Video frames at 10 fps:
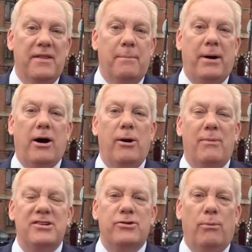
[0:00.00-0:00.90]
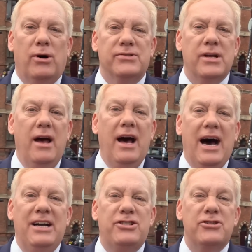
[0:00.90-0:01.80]
the bar and restaurant was.
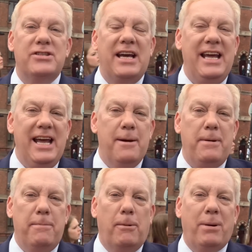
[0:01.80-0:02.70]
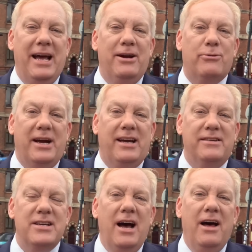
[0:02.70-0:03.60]
And just to hear people playing
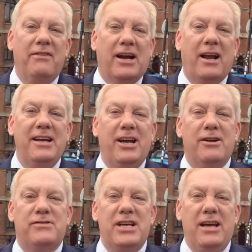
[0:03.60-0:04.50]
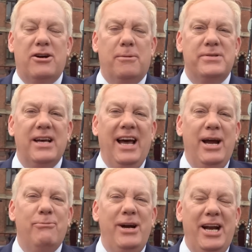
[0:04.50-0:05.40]
cricket, the clinking of teacups,
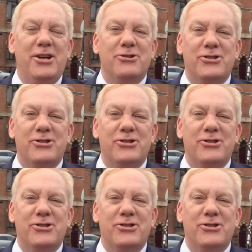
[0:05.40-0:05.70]
it really does